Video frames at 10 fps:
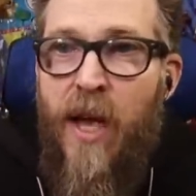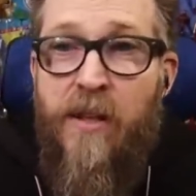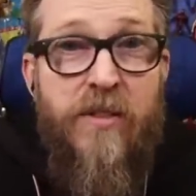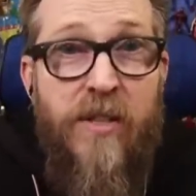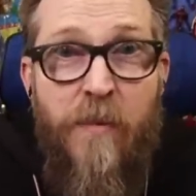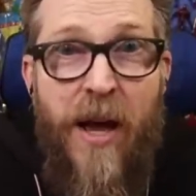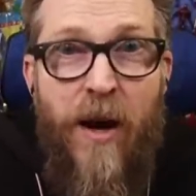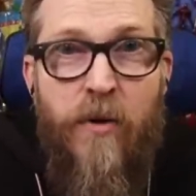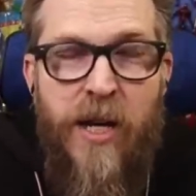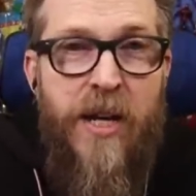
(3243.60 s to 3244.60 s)
and
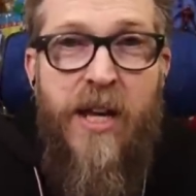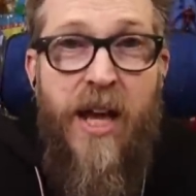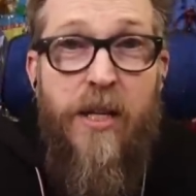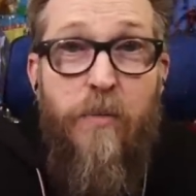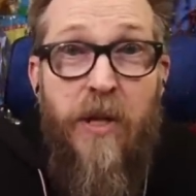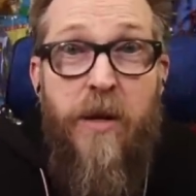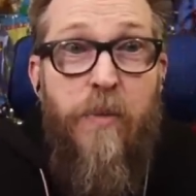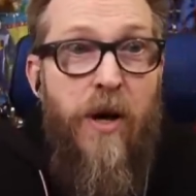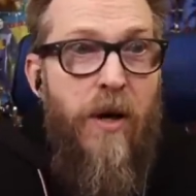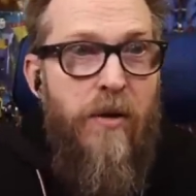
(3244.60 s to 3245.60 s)
somehow he had to play
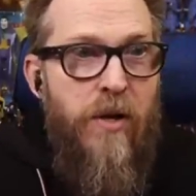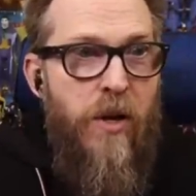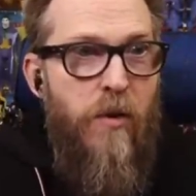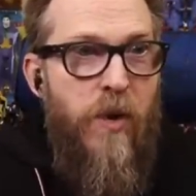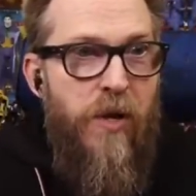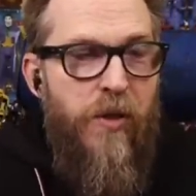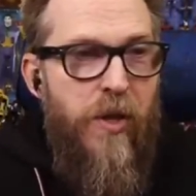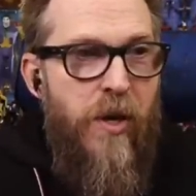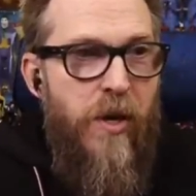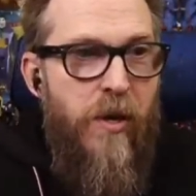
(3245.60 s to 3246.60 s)
ball with
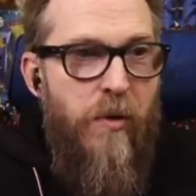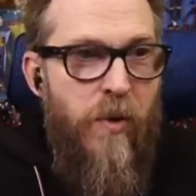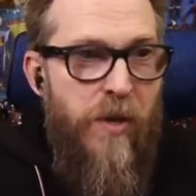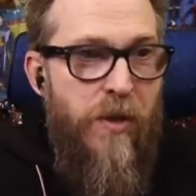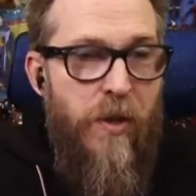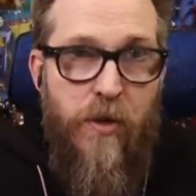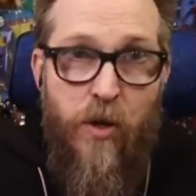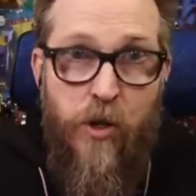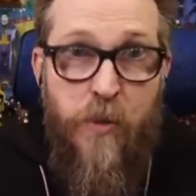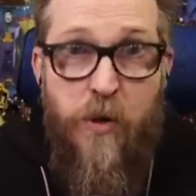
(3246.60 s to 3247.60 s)
with
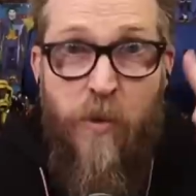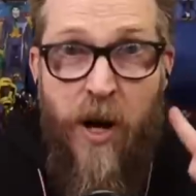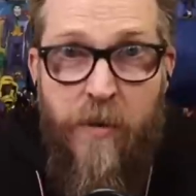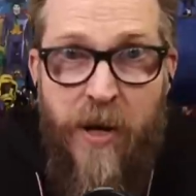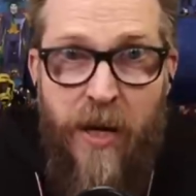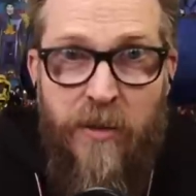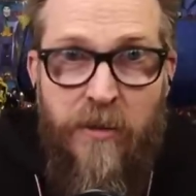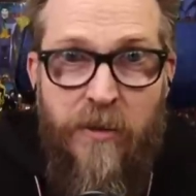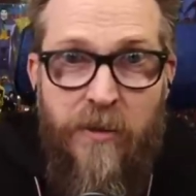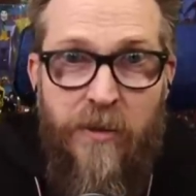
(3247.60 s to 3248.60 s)
Kurtzman who brought him in.
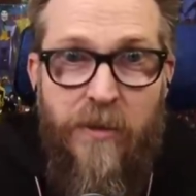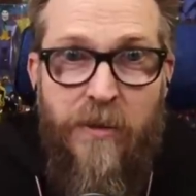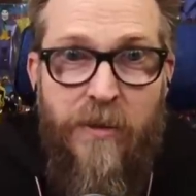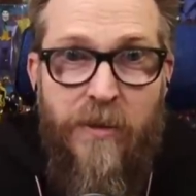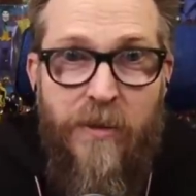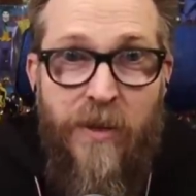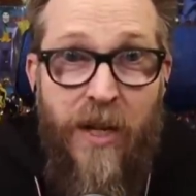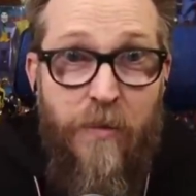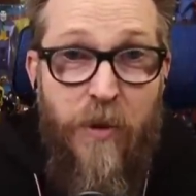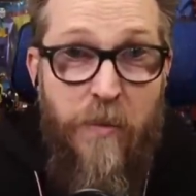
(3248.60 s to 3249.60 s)
He
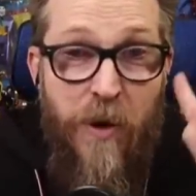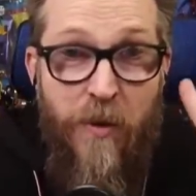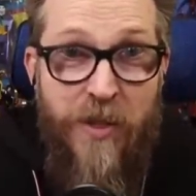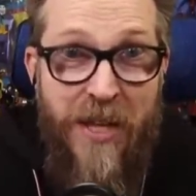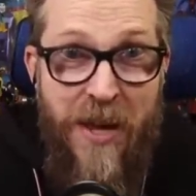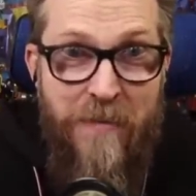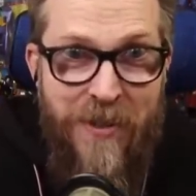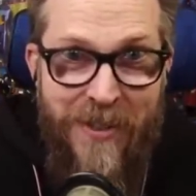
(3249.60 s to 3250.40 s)
had to play ball with them